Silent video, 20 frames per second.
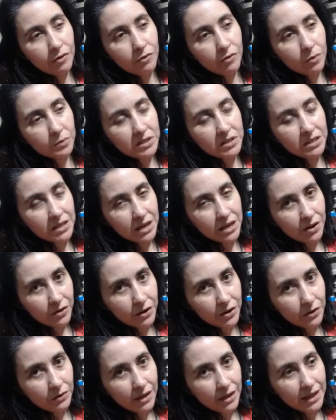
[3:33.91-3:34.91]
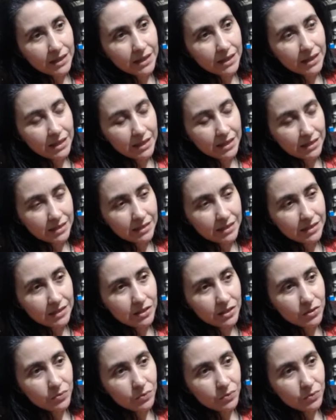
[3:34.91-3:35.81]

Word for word: from a scenario like this. This